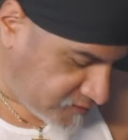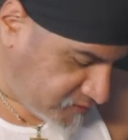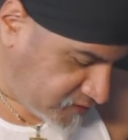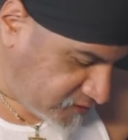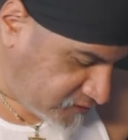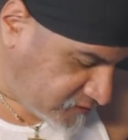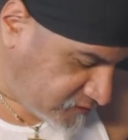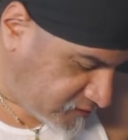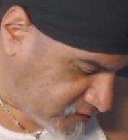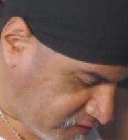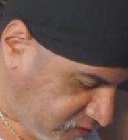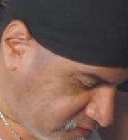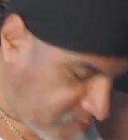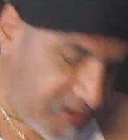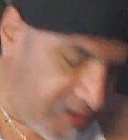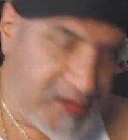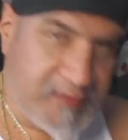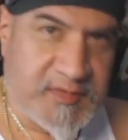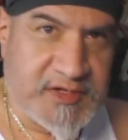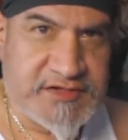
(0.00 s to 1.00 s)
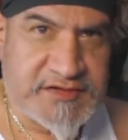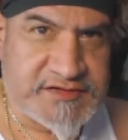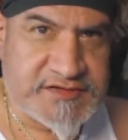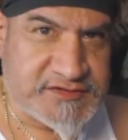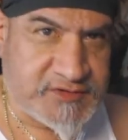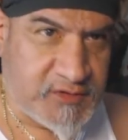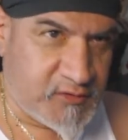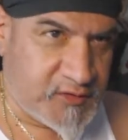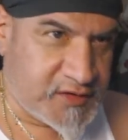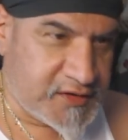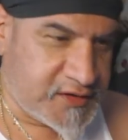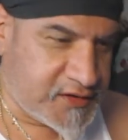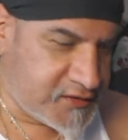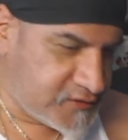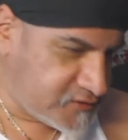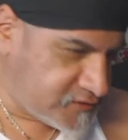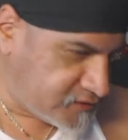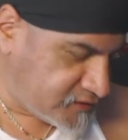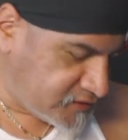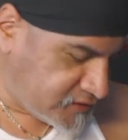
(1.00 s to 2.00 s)
I mean, my image is stolen,
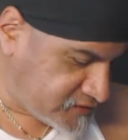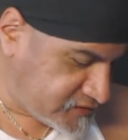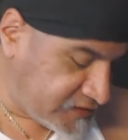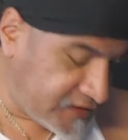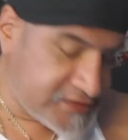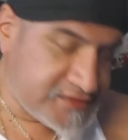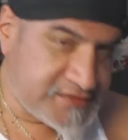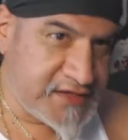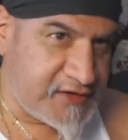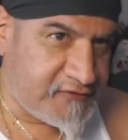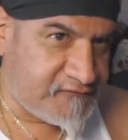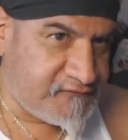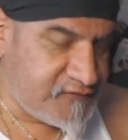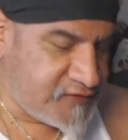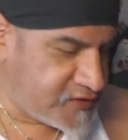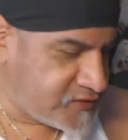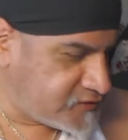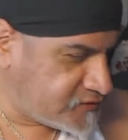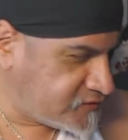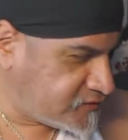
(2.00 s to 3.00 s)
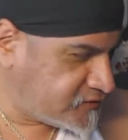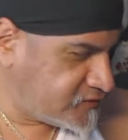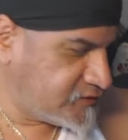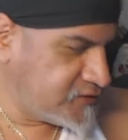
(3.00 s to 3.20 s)
and that's not fun.